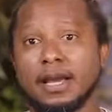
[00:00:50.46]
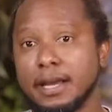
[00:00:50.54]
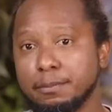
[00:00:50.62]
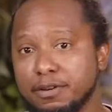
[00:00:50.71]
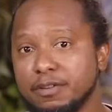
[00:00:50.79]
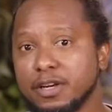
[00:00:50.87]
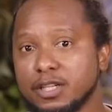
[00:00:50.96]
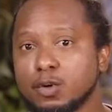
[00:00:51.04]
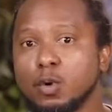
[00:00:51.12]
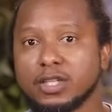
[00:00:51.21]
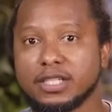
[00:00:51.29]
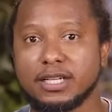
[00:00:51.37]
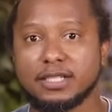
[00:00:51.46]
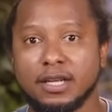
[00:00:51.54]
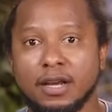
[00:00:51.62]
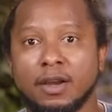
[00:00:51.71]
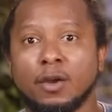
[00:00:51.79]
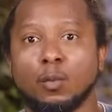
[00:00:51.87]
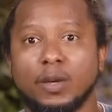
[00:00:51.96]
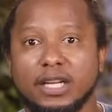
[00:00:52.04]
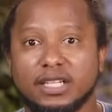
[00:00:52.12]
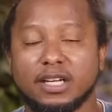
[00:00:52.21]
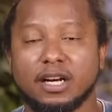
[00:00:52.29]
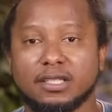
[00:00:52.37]
In previous courses, we
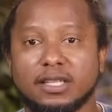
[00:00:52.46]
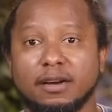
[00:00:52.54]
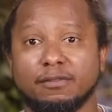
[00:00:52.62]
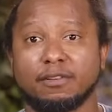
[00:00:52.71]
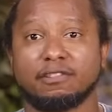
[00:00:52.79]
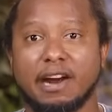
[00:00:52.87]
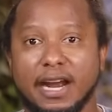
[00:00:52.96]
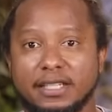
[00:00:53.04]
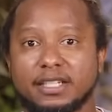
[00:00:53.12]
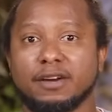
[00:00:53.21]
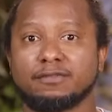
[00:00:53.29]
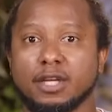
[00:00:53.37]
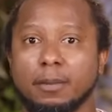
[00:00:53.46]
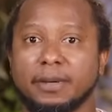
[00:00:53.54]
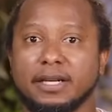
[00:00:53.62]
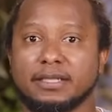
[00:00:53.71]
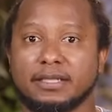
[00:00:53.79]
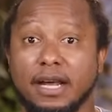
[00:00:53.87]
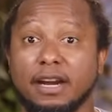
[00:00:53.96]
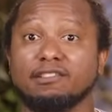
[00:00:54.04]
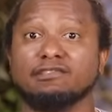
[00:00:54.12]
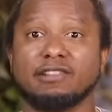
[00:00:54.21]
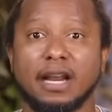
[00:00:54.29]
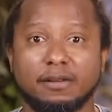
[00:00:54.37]
discussed a variety of topics that are
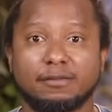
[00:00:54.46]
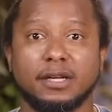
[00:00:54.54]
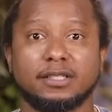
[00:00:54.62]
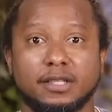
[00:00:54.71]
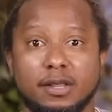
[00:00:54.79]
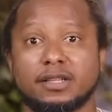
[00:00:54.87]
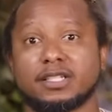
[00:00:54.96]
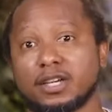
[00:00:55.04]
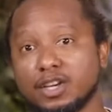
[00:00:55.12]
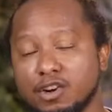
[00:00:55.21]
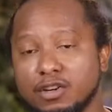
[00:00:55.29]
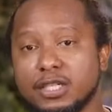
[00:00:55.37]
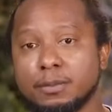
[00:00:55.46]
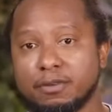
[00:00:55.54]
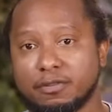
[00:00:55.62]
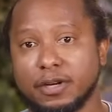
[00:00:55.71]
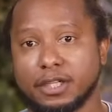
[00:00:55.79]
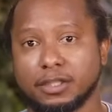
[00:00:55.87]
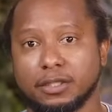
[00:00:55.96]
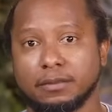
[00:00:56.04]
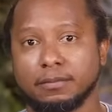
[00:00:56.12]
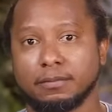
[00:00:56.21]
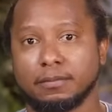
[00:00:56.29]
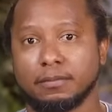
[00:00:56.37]
relevant to the security profession,
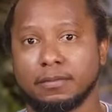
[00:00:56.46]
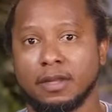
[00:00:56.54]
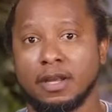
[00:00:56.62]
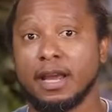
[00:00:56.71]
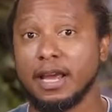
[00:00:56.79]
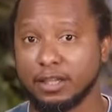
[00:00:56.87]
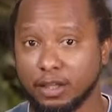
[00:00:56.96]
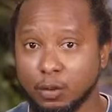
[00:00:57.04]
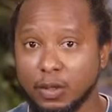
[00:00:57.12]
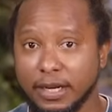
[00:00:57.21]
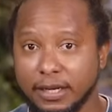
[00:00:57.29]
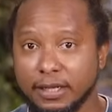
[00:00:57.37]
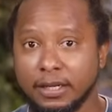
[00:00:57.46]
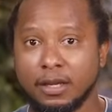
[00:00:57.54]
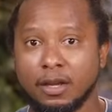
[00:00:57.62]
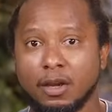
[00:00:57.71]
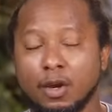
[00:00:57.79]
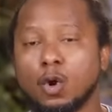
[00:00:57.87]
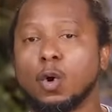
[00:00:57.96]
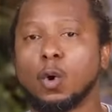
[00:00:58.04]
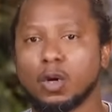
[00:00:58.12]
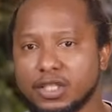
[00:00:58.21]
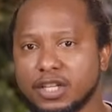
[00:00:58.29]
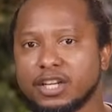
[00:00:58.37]
including
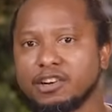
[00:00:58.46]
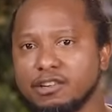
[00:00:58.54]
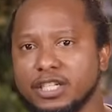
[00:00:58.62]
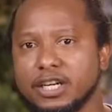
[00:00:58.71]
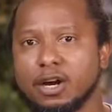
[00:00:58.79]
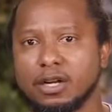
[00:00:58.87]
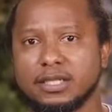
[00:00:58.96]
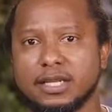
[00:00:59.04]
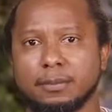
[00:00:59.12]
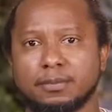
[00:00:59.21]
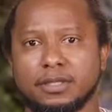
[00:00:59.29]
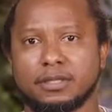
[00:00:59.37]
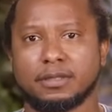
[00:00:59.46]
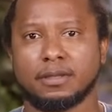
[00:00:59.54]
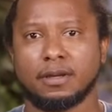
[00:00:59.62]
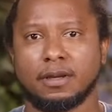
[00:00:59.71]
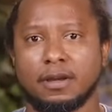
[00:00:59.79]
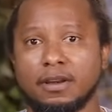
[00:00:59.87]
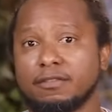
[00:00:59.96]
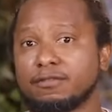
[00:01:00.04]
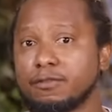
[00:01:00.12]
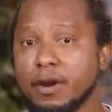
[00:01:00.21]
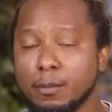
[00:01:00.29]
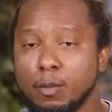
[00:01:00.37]
core security concepts
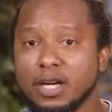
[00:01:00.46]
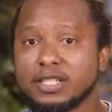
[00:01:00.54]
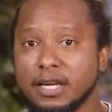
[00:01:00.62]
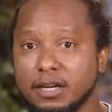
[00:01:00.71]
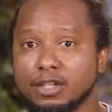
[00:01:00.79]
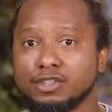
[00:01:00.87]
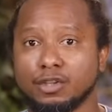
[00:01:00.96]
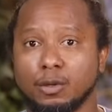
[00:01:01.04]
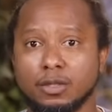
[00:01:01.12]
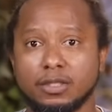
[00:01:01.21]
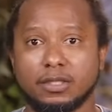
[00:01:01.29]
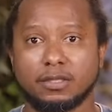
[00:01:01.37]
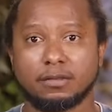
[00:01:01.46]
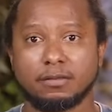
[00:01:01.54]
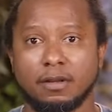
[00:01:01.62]
frameworks and controls,